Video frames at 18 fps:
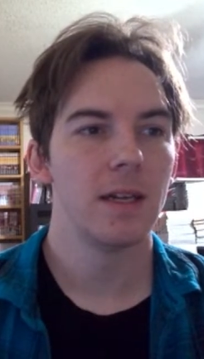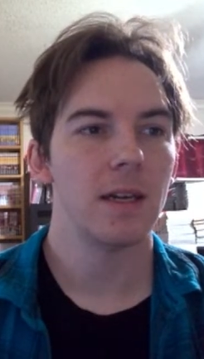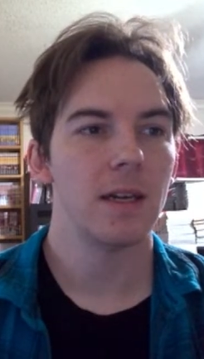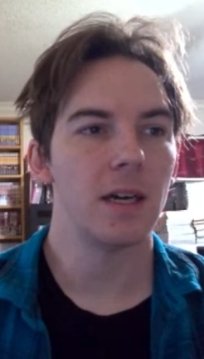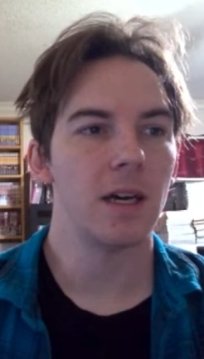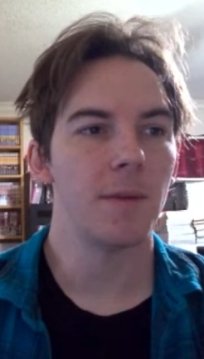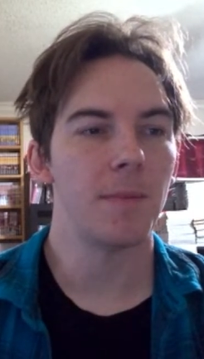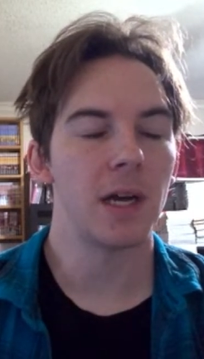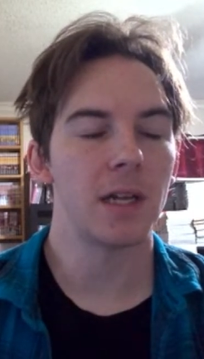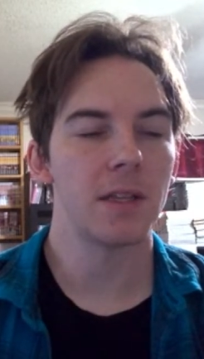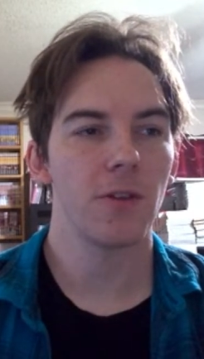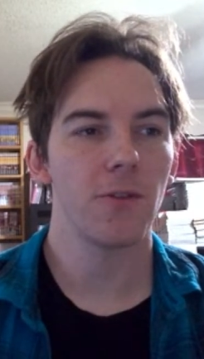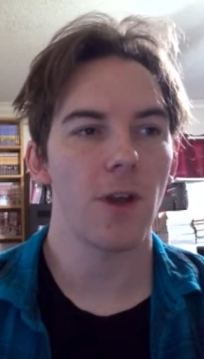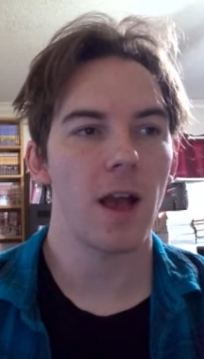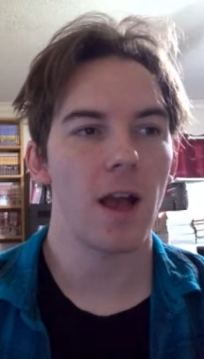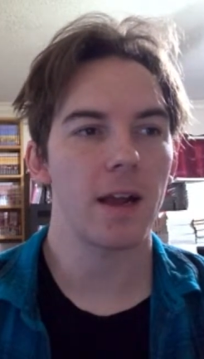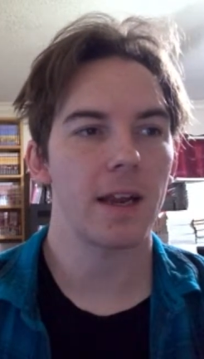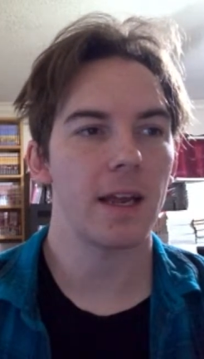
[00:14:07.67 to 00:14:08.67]

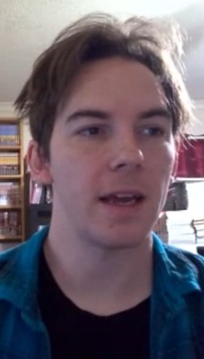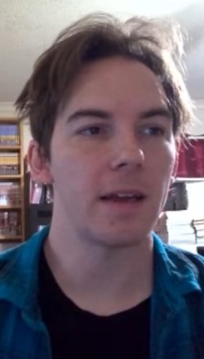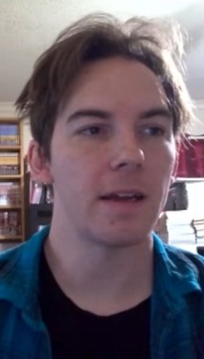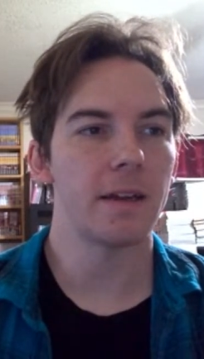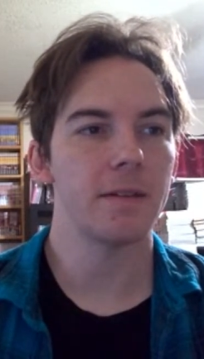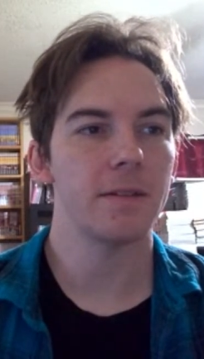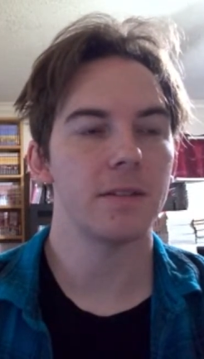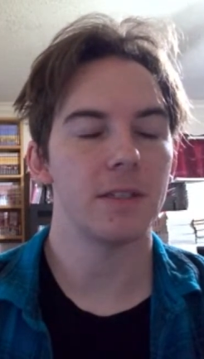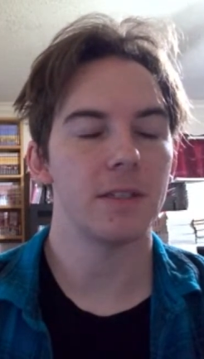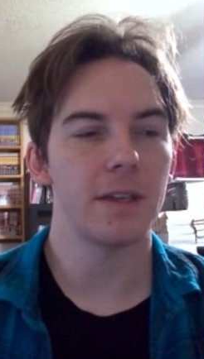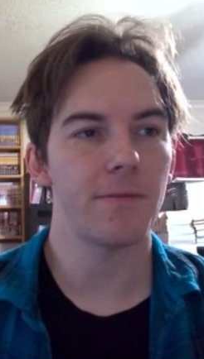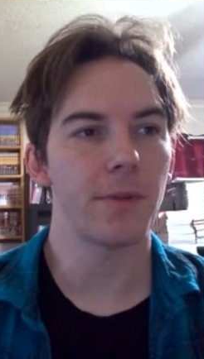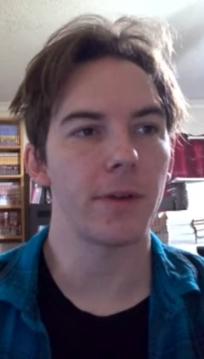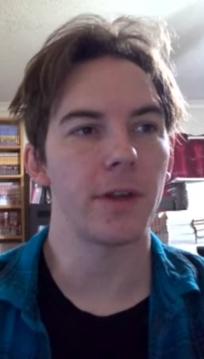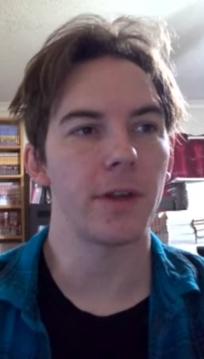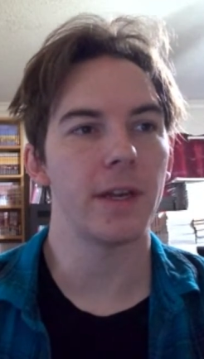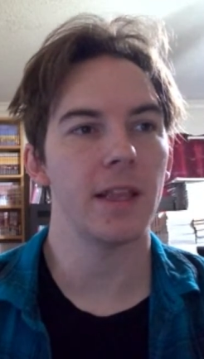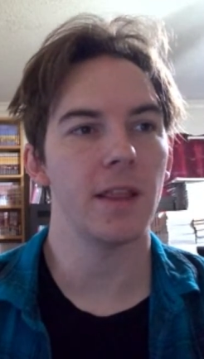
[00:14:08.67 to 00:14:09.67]
Mandarake, definitely
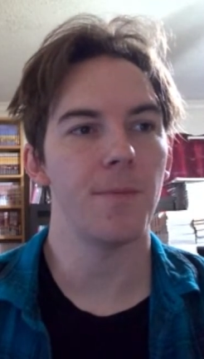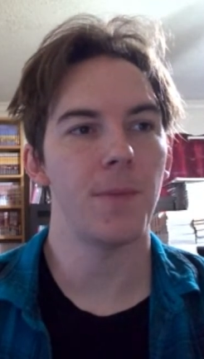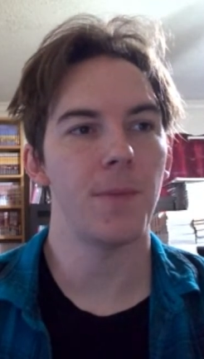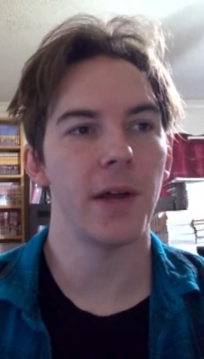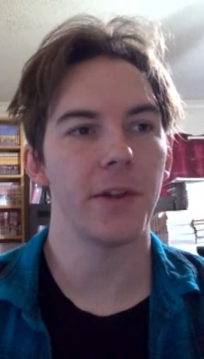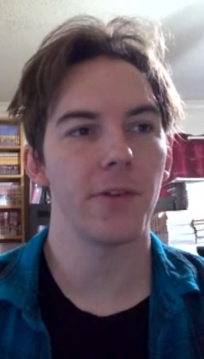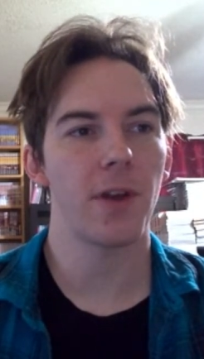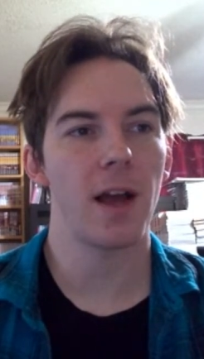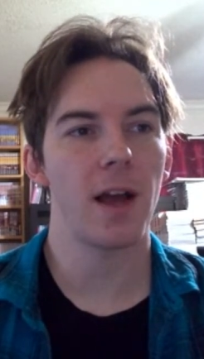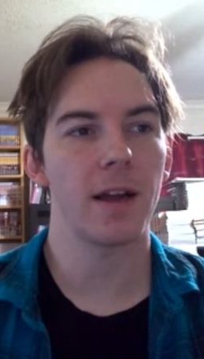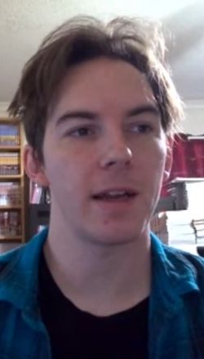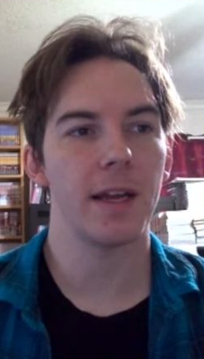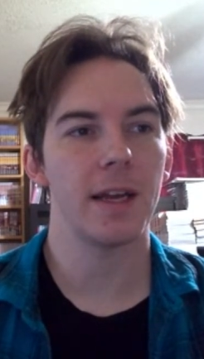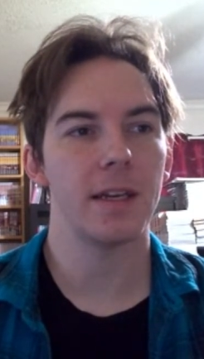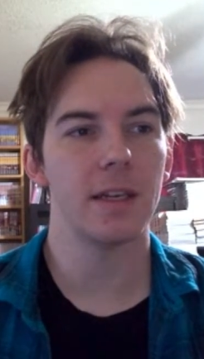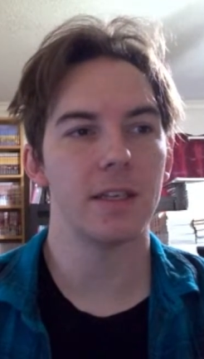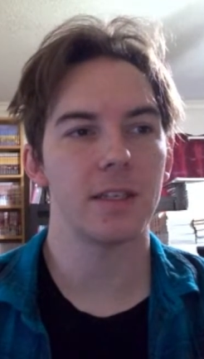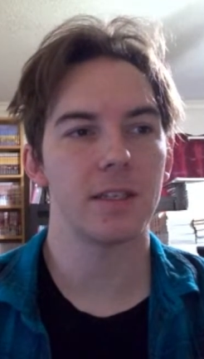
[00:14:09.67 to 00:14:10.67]
gonna hit the
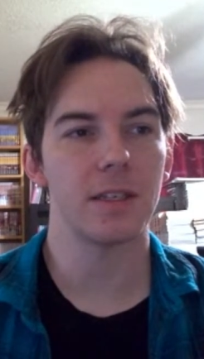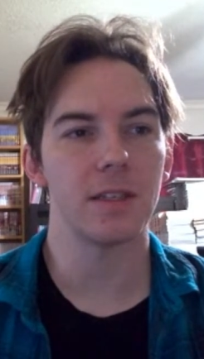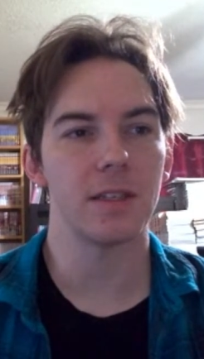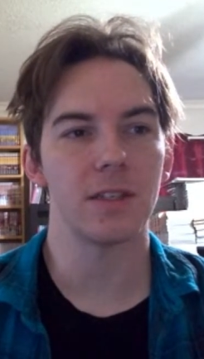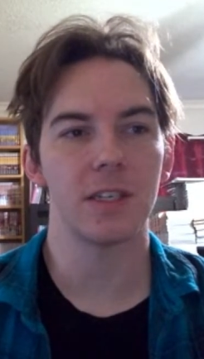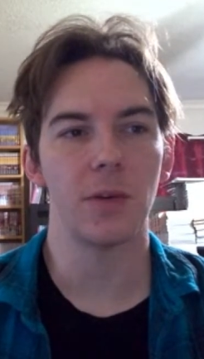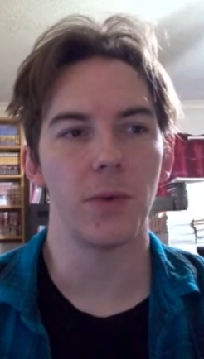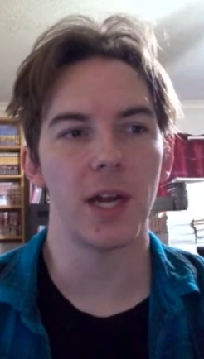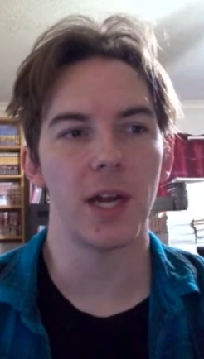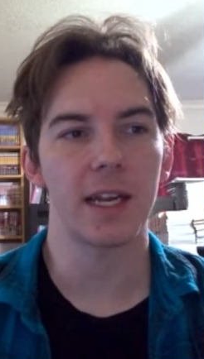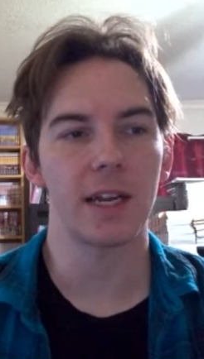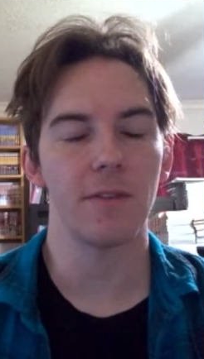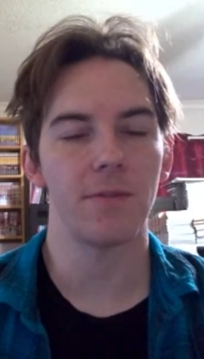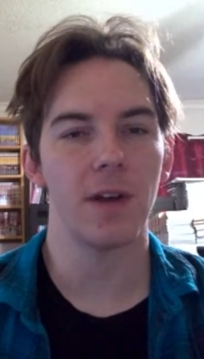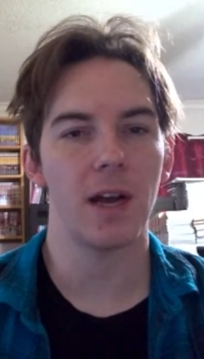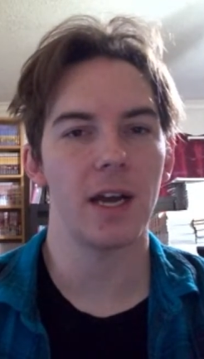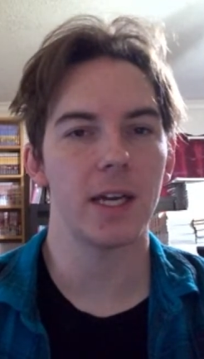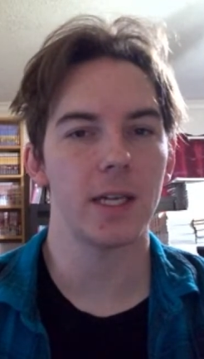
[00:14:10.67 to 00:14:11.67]
Mandarake's and see what I can
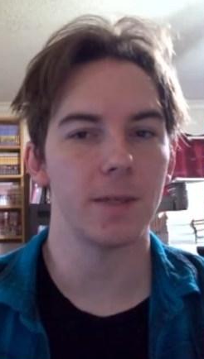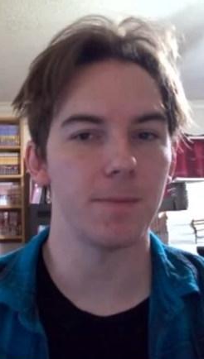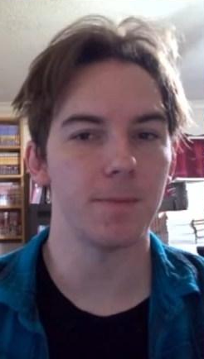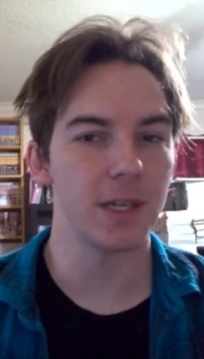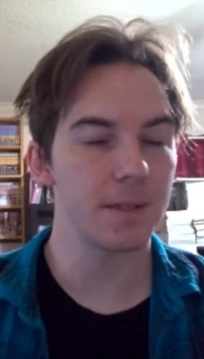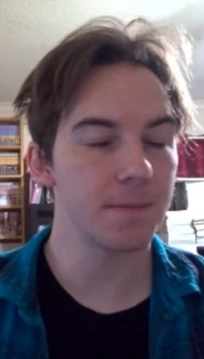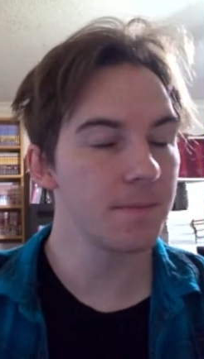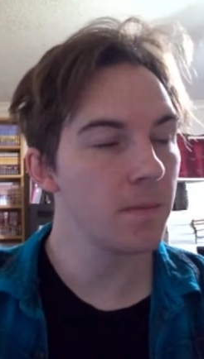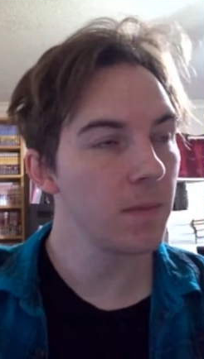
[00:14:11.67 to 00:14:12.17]
find, but